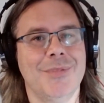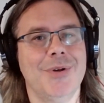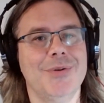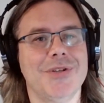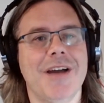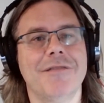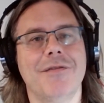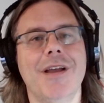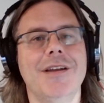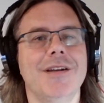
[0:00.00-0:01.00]
who's not
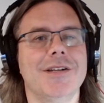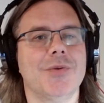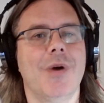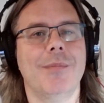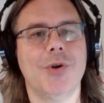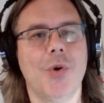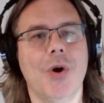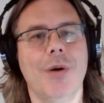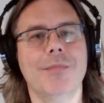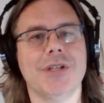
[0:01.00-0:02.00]
afraid to disrupt
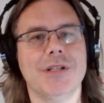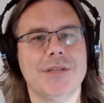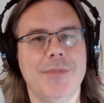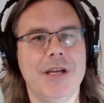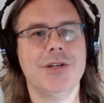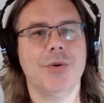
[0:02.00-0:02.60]
norms and speak